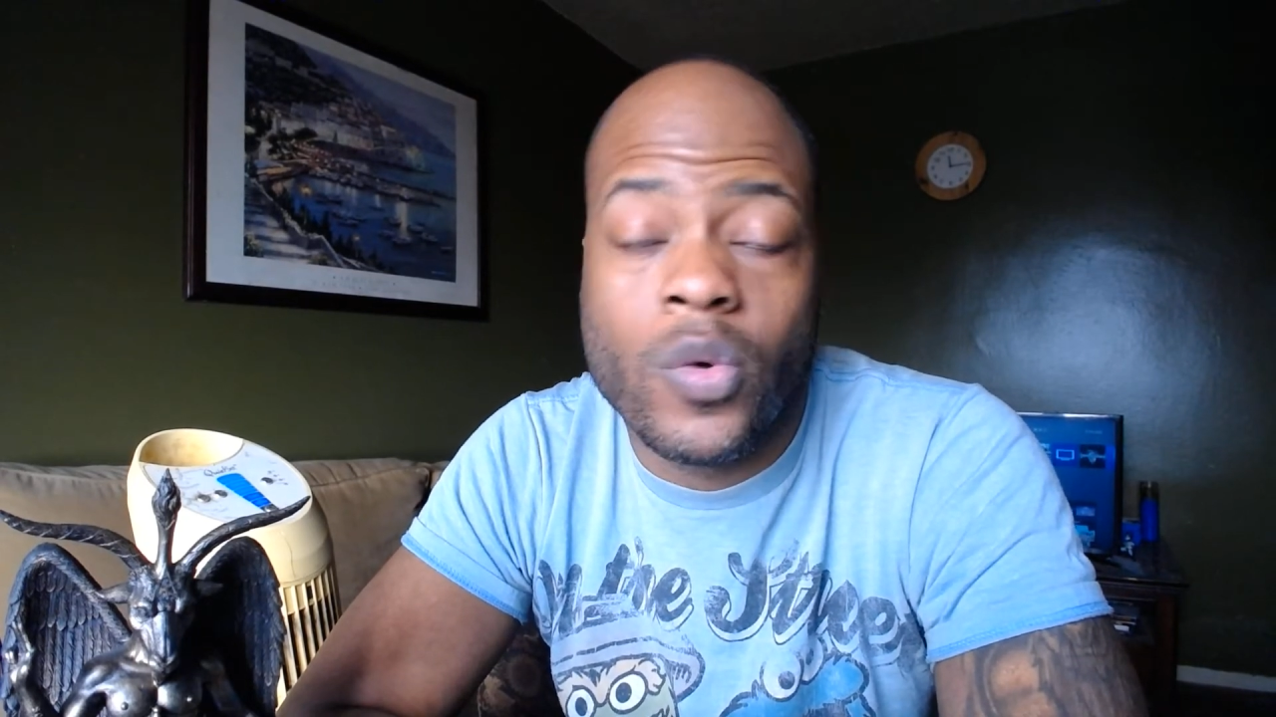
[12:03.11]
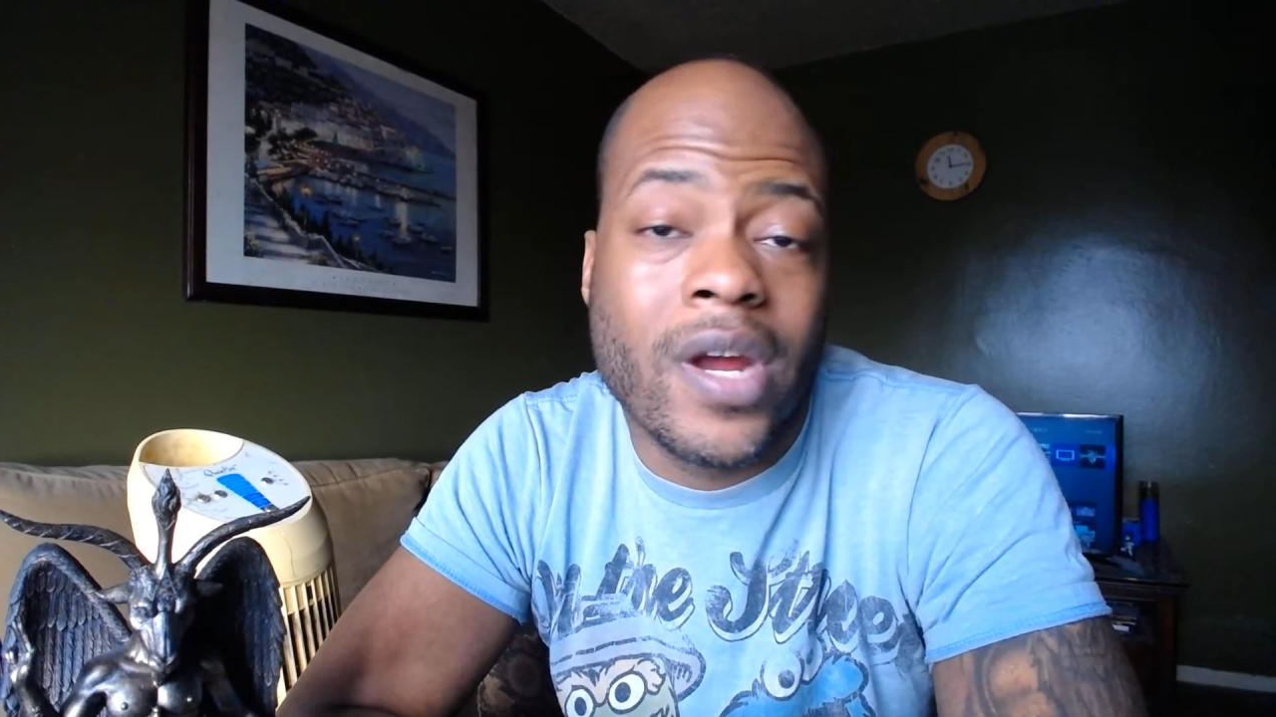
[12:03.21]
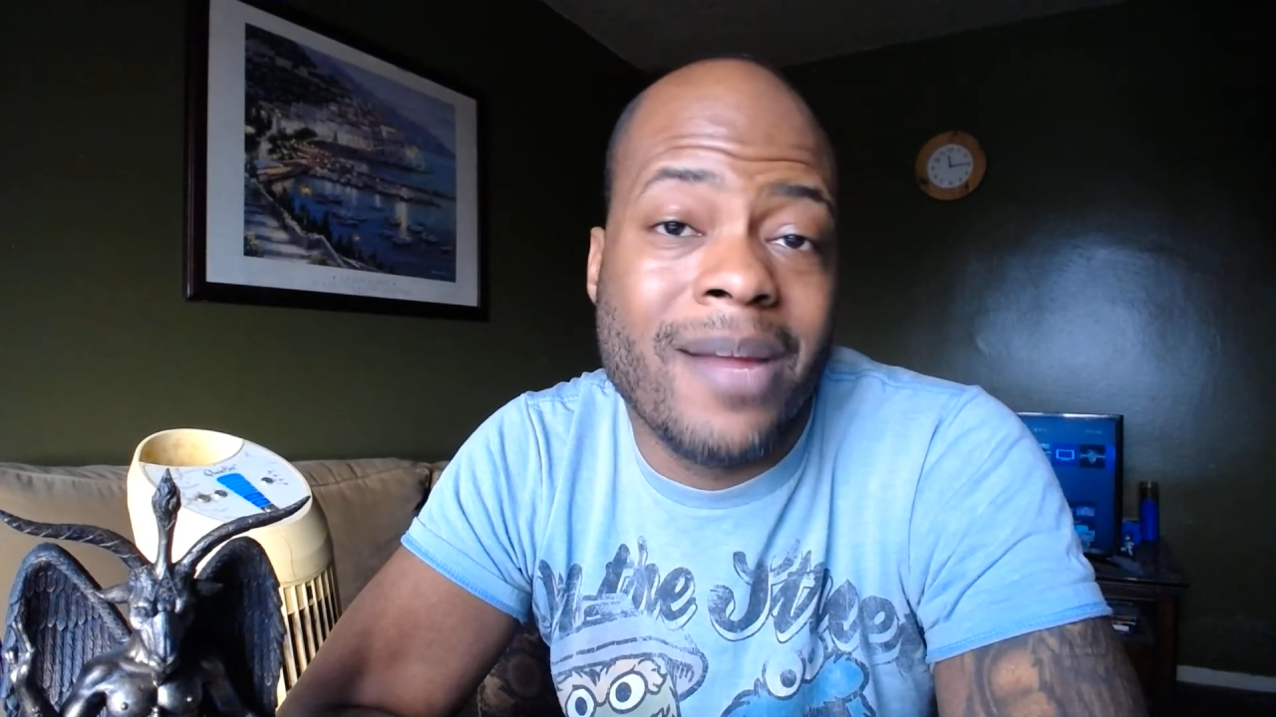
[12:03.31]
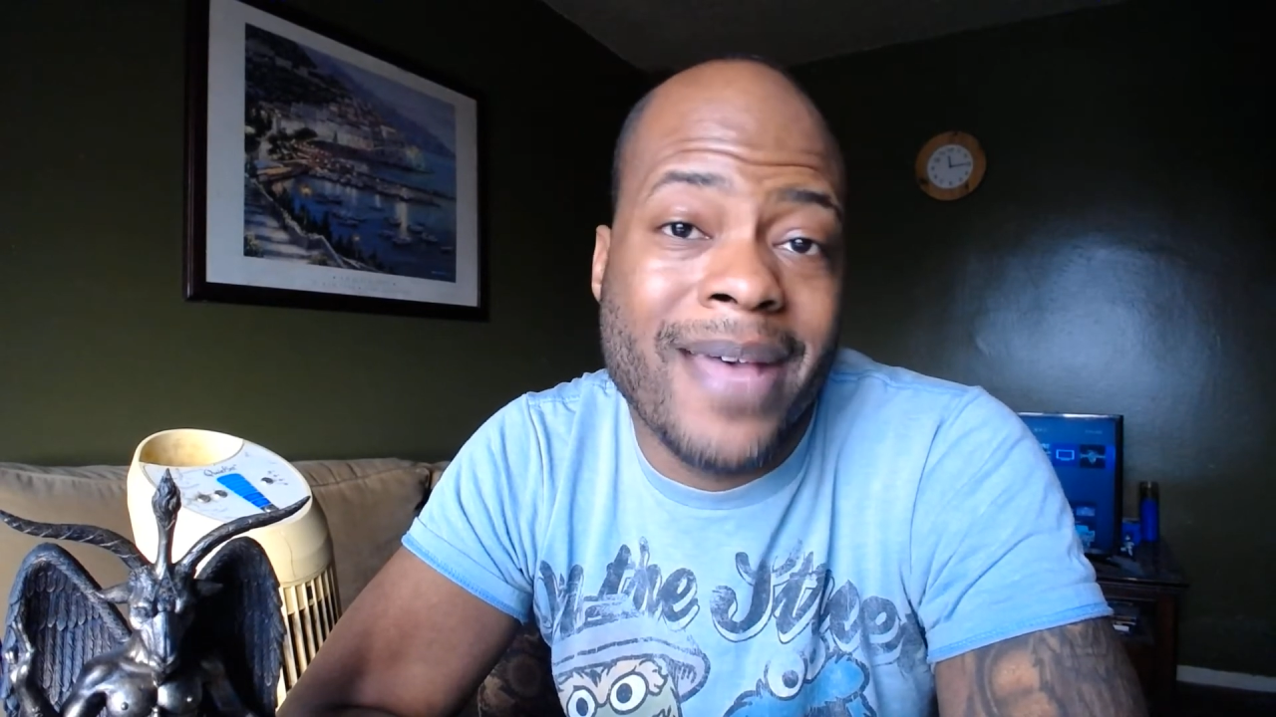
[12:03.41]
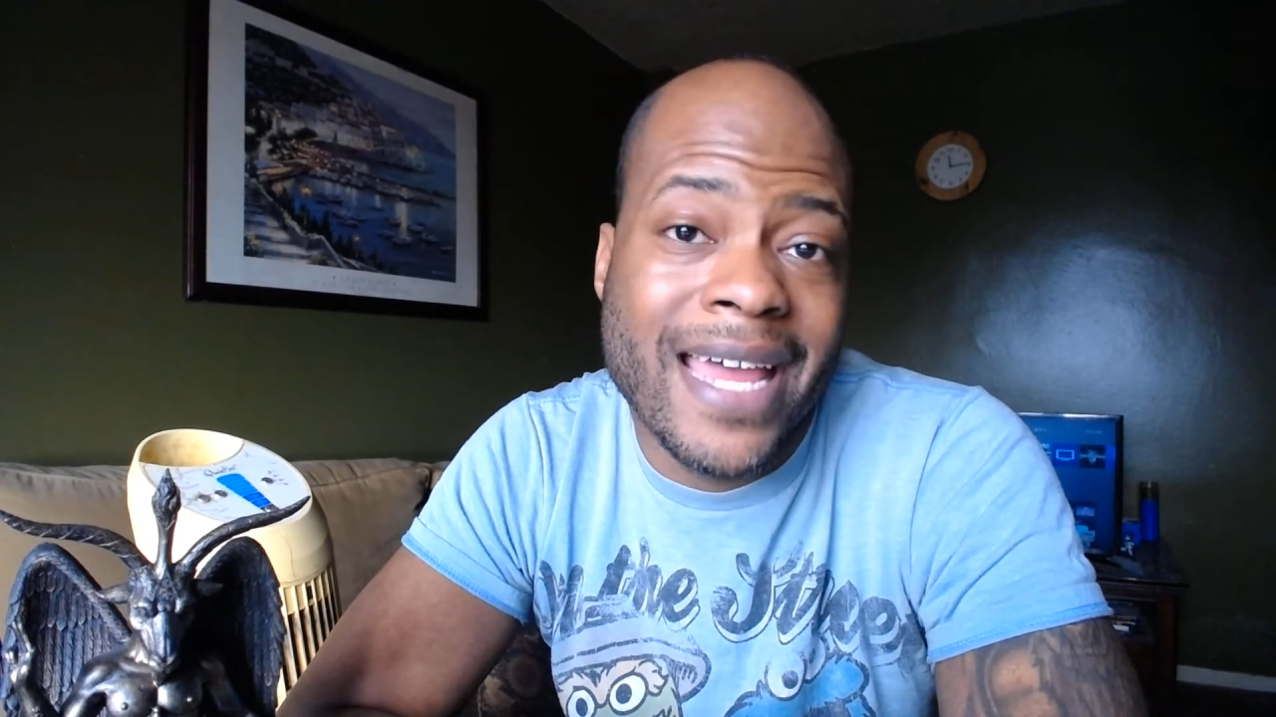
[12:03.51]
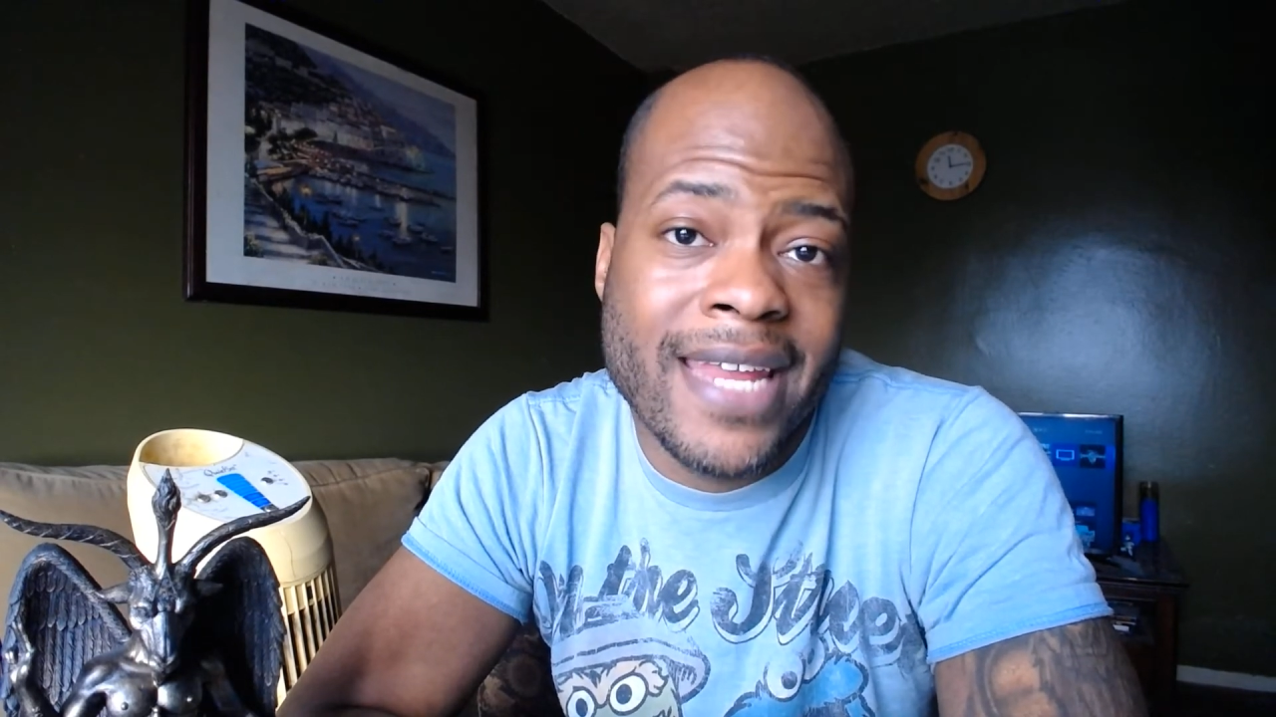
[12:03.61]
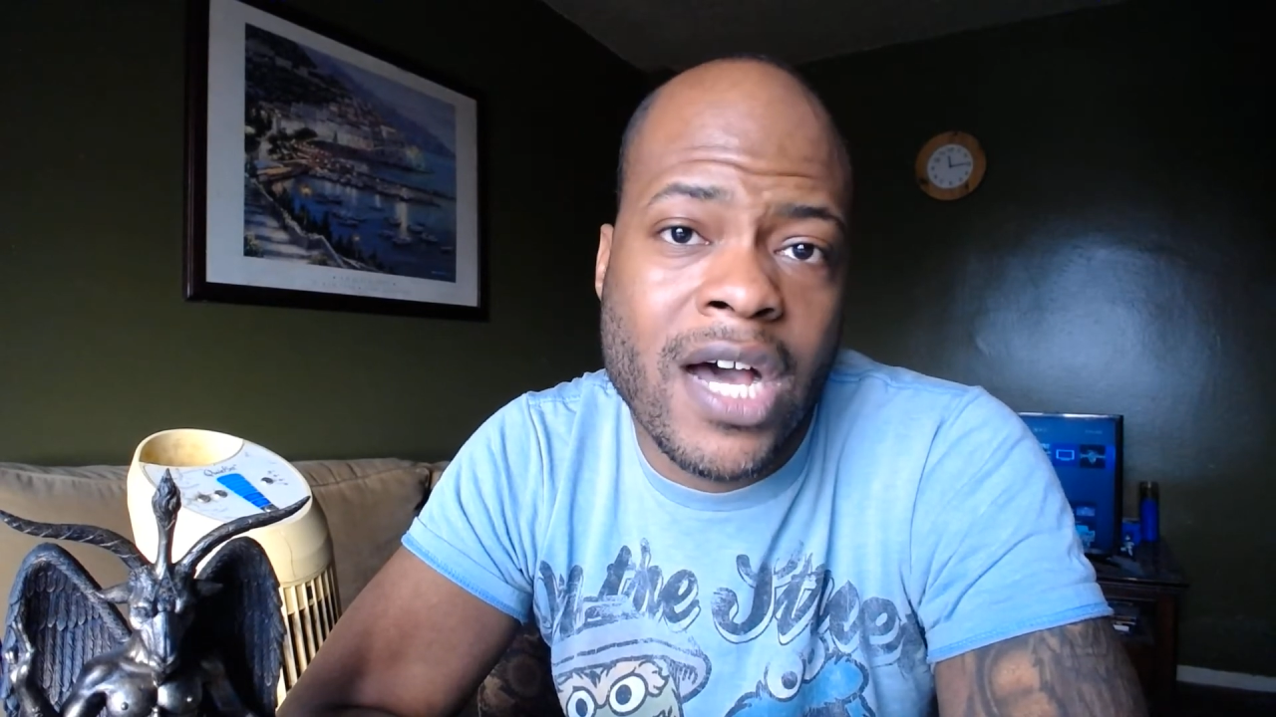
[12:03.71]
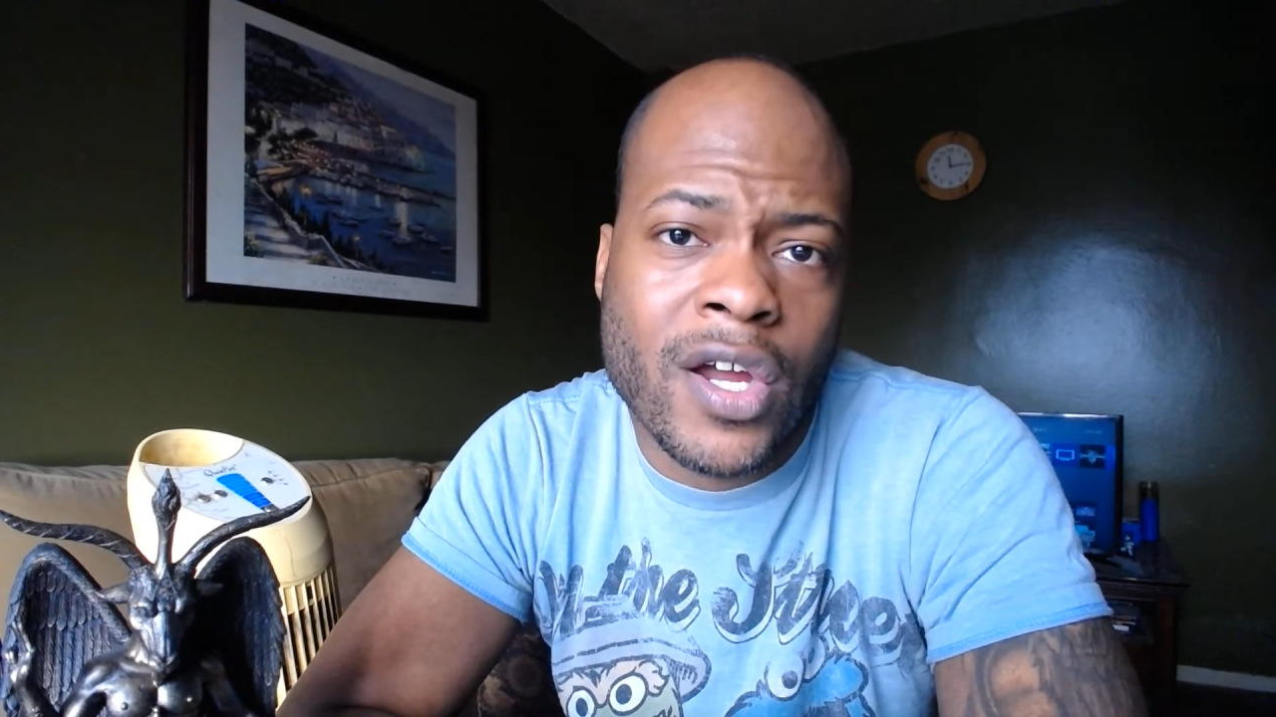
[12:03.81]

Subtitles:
where I'm at now,